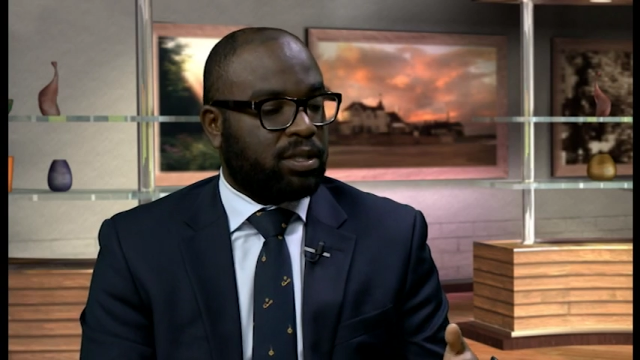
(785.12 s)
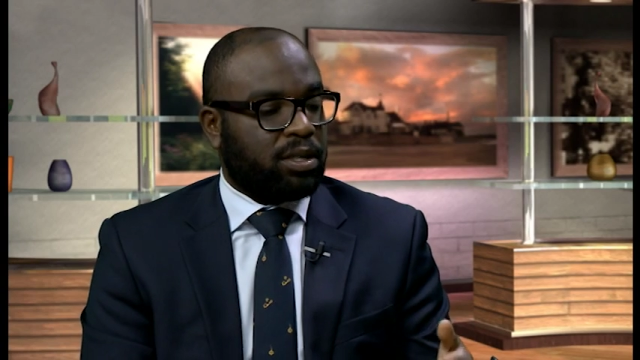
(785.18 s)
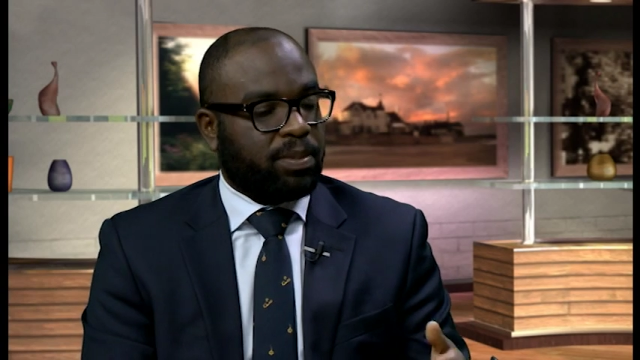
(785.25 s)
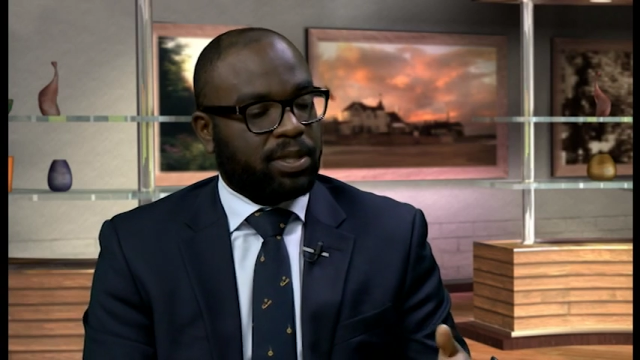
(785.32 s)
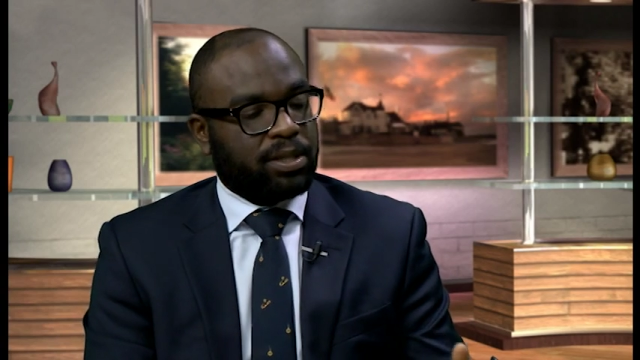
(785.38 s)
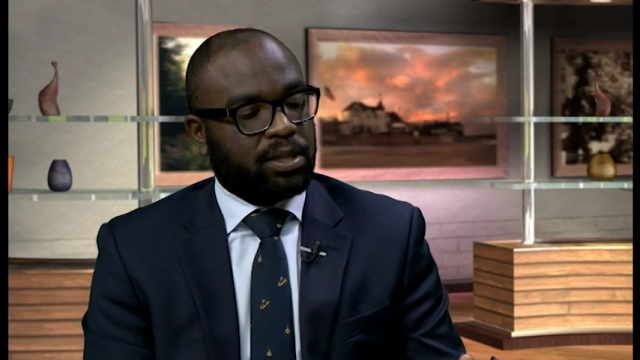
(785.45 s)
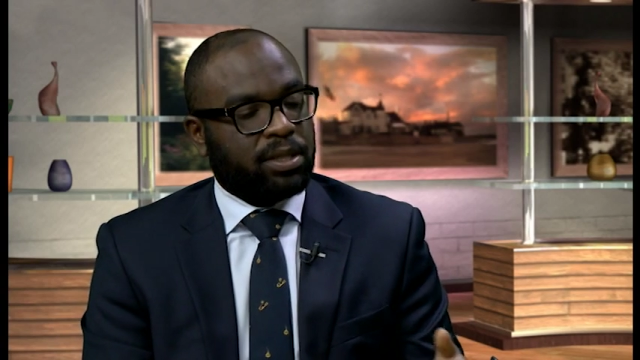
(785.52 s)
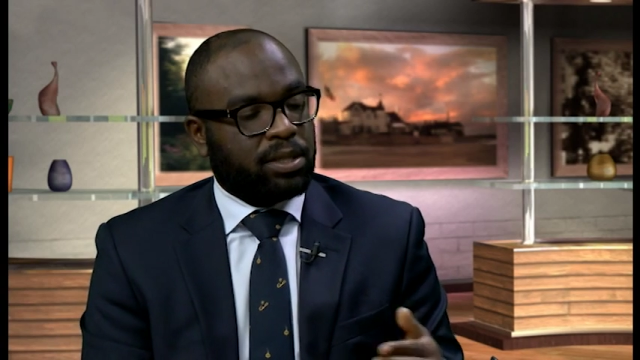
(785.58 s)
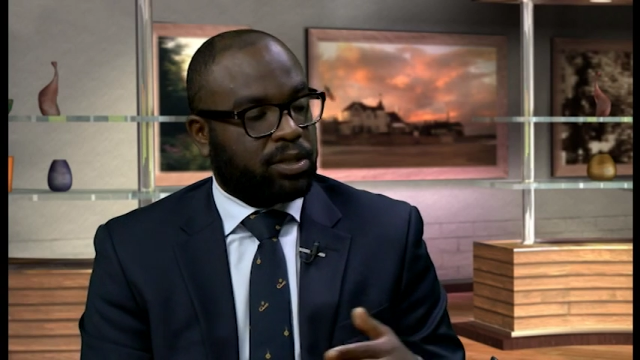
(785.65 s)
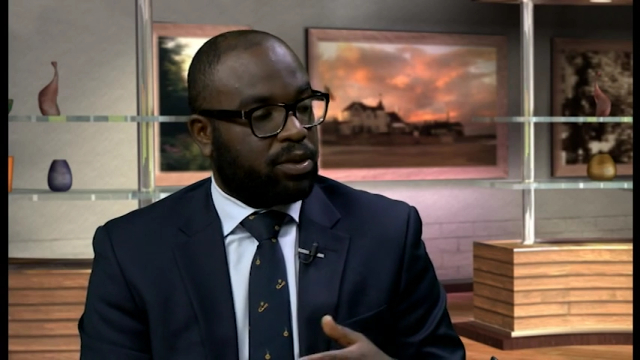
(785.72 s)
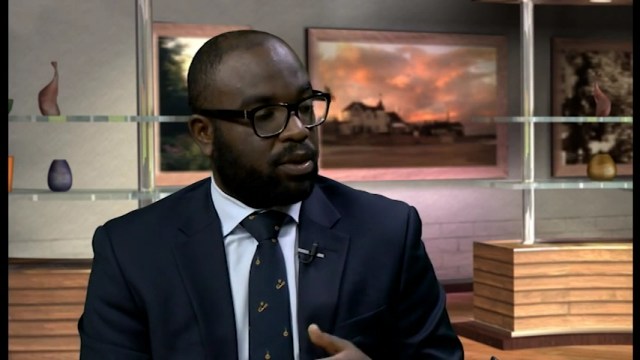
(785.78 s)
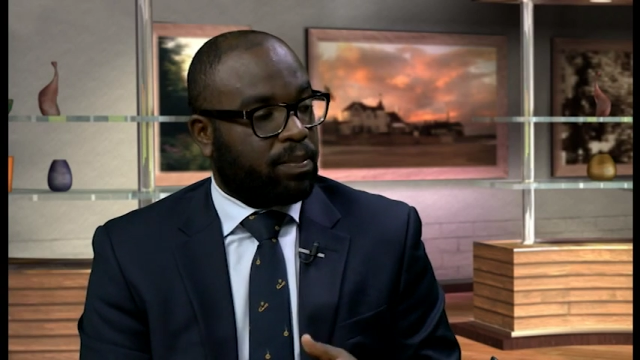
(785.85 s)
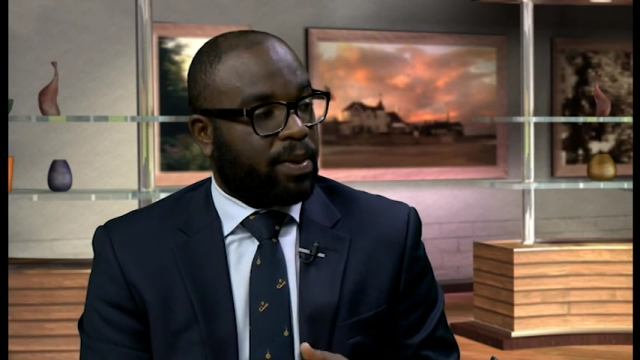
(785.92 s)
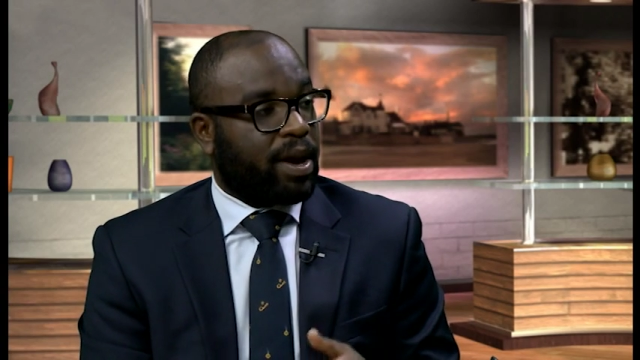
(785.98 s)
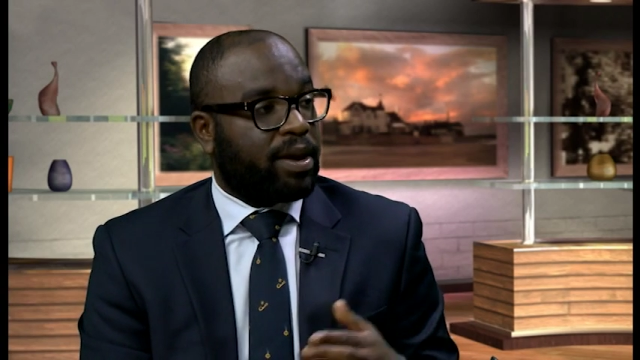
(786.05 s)
to be a
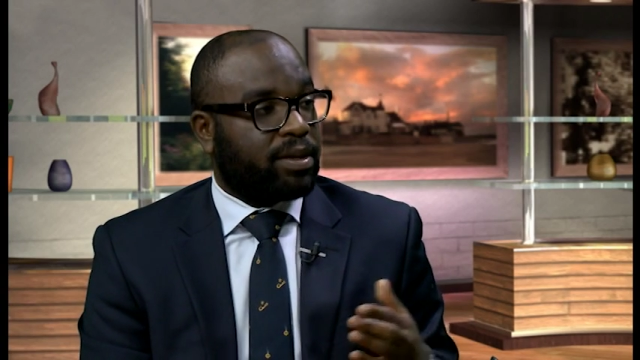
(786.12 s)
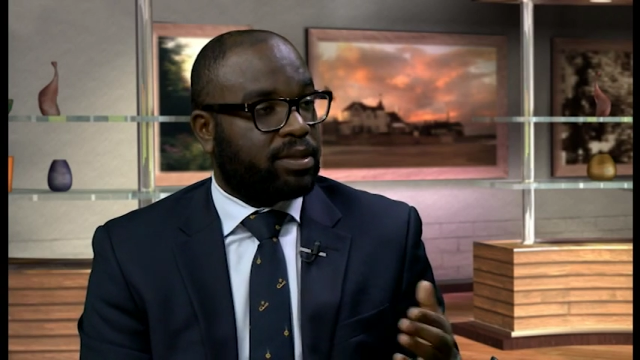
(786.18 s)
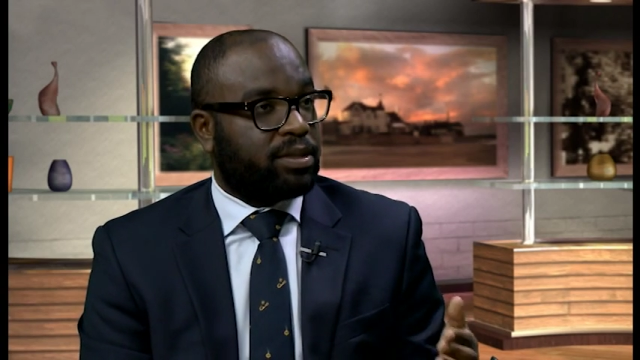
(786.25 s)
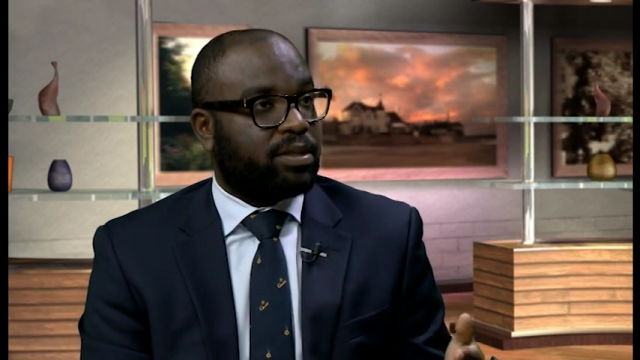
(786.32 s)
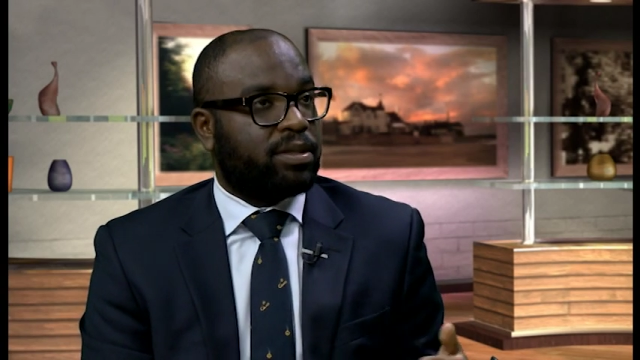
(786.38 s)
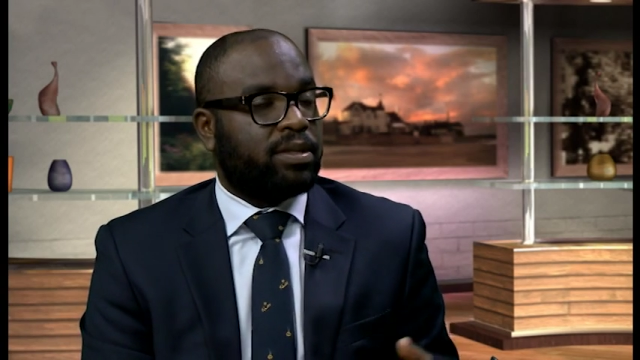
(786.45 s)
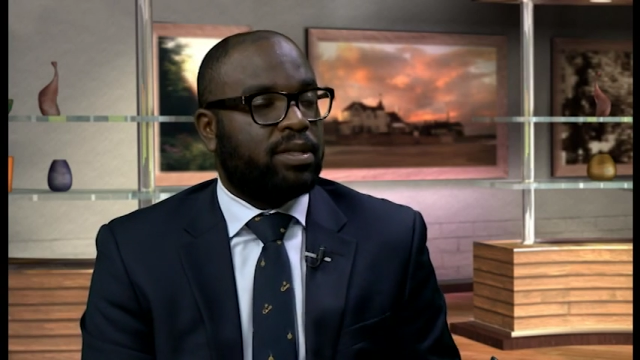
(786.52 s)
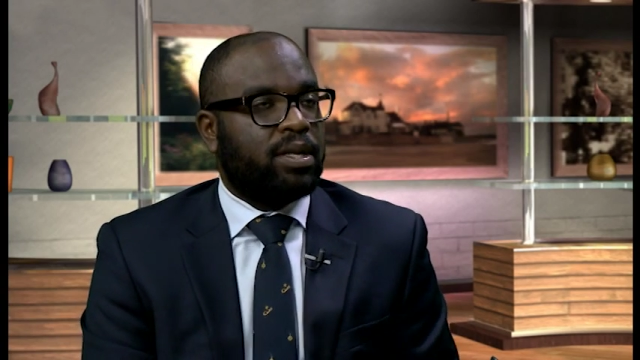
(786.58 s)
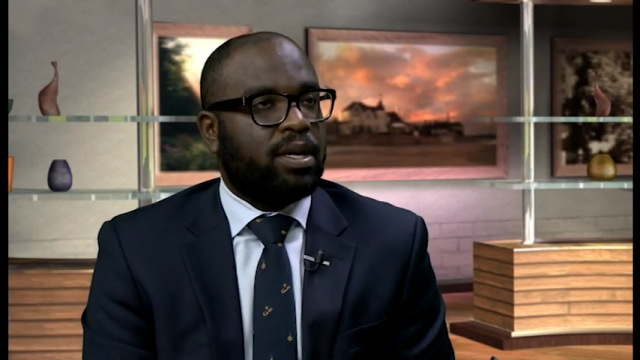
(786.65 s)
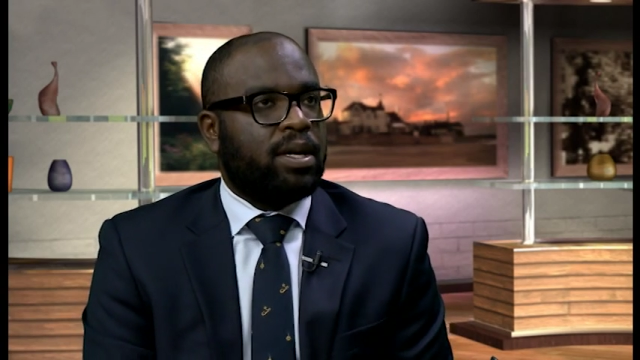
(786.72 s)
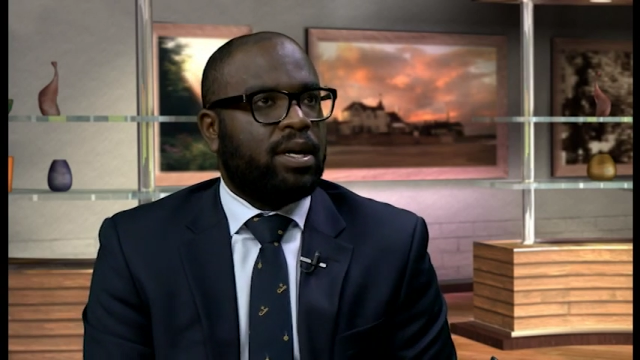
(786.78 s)
solicitor or a barrister,